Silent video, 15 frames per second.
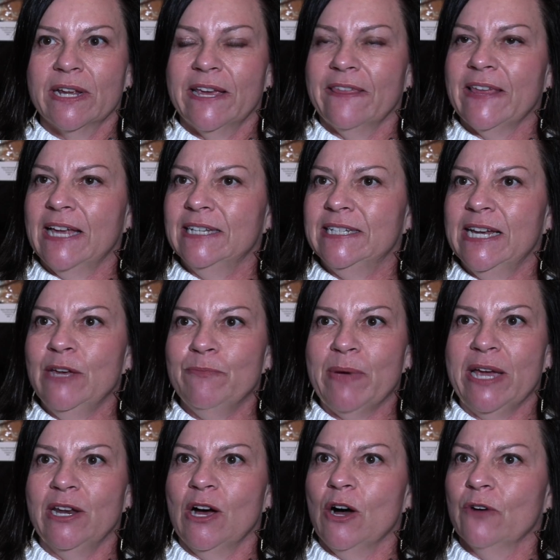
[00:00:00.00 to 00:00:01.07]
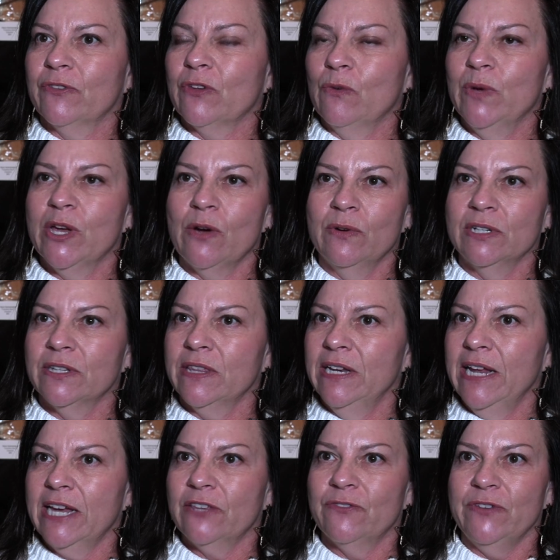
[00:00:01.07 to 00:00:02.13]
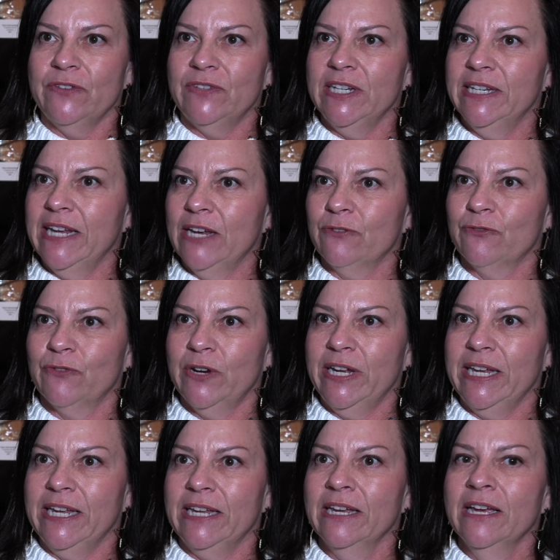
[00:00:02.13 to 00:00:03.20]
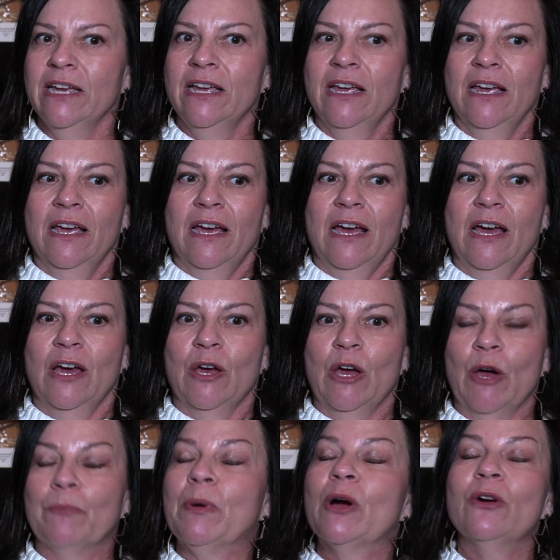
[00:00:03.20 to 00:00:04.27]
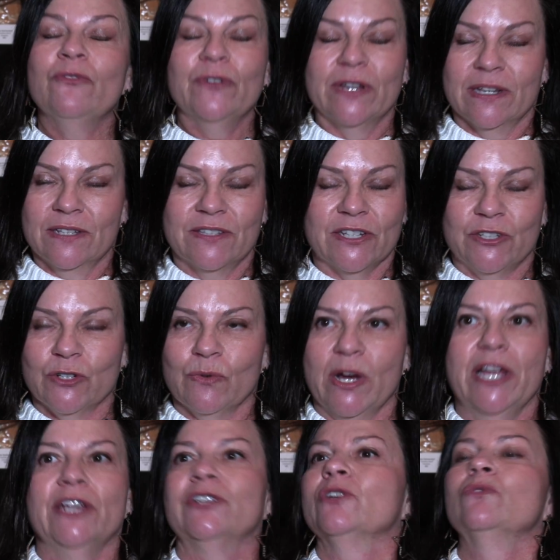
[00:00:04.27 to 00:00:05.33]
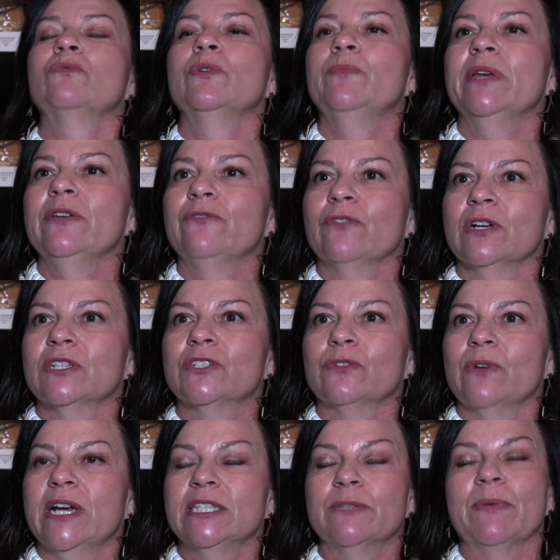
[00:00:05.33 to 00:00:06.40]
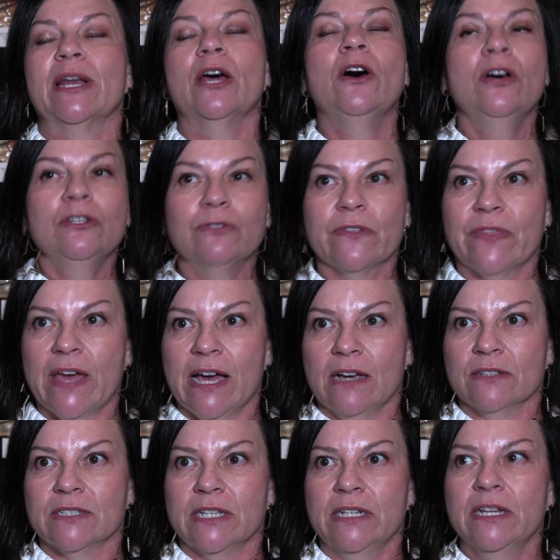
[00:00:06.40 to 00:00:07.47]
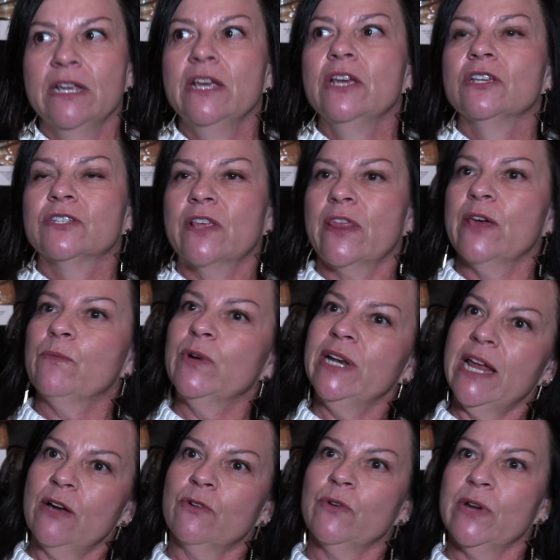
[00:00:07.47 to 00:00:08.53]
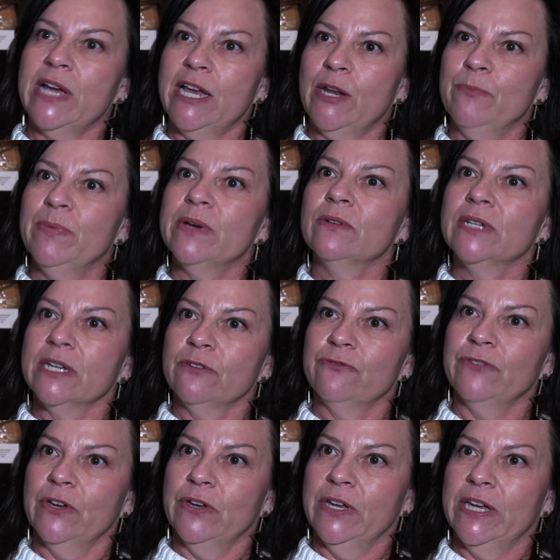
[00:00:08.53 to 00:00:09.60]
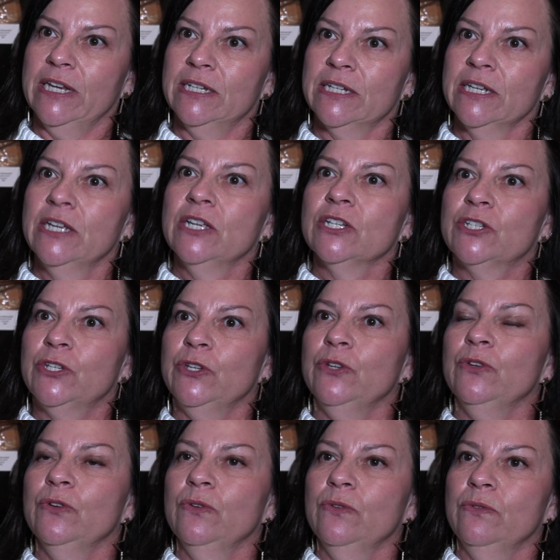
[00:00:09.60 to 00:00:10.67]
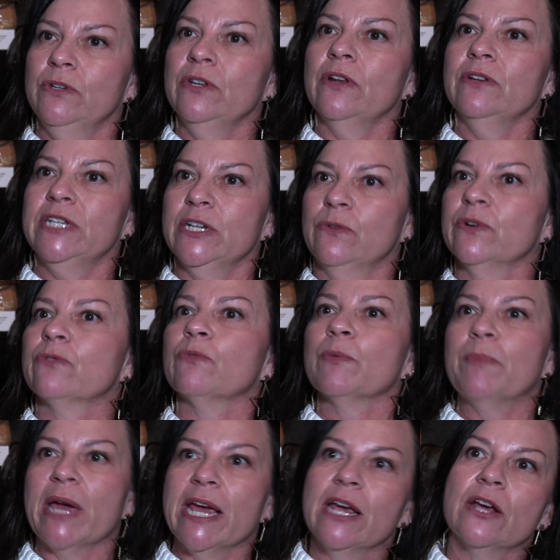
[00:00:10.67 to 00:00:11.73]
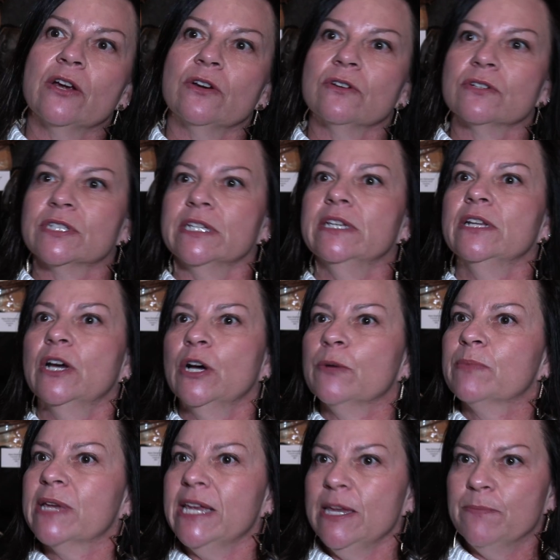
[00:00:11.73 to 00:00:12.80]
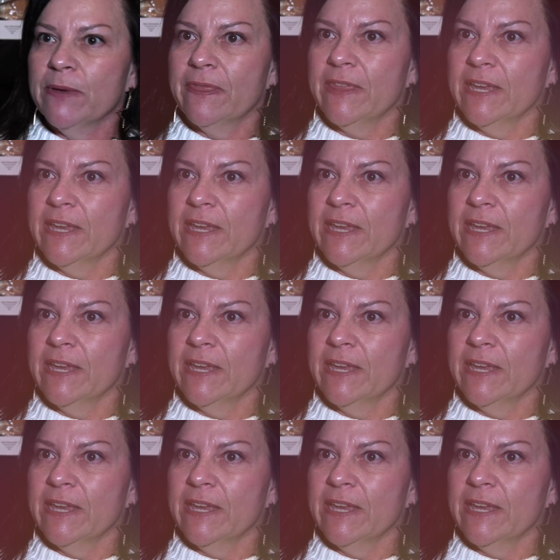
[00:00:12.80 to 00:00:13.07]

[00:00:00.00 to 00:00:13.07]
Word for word: to get that debt paid off. So we go into the next 50 debt free. a perfect situation would be for us to raise about 100,000 so that we now create a building fund to you know deal with repairs and upkeep and